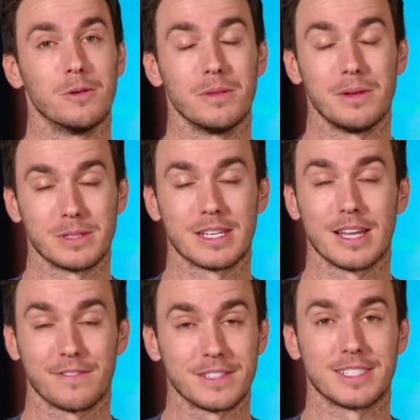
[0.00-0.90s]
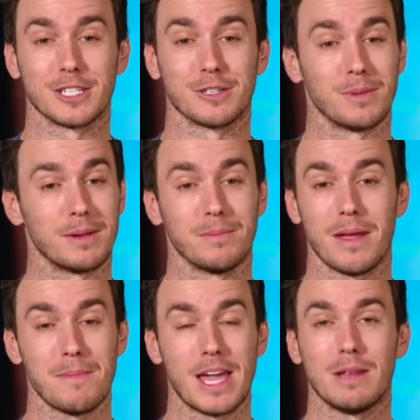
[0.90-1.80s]
it was a tough decision. But
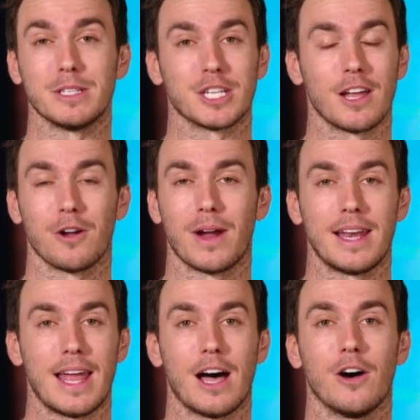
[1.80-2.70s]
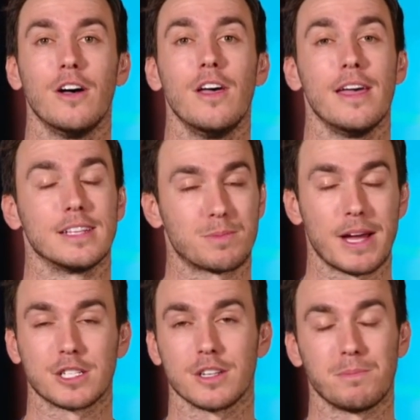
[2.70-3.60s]
Manny Machado right now,
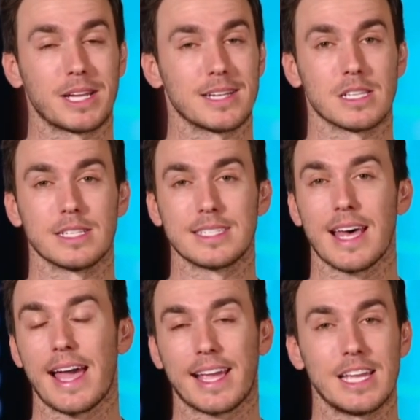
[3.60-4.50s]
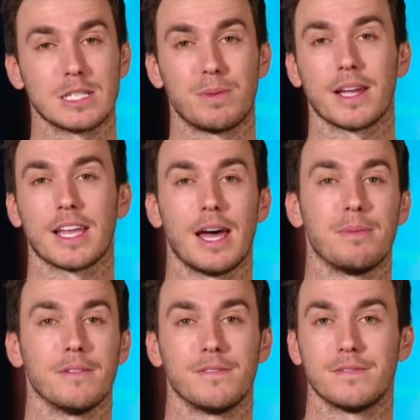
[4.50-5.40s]
especially because of the slack he is picking up
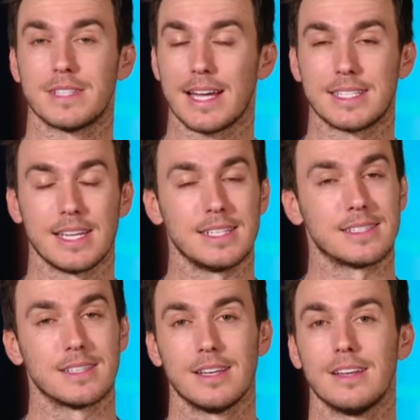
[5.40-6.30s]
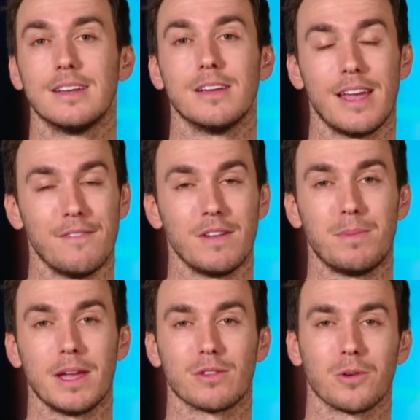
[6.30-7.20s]
of Tatis,
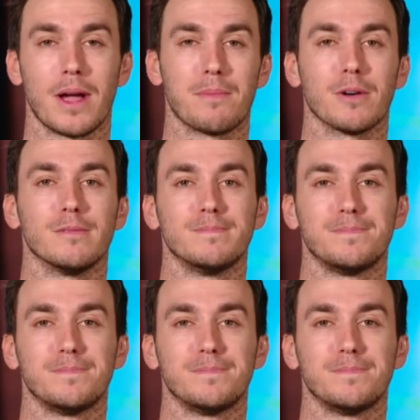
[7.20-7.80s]
MVP through April.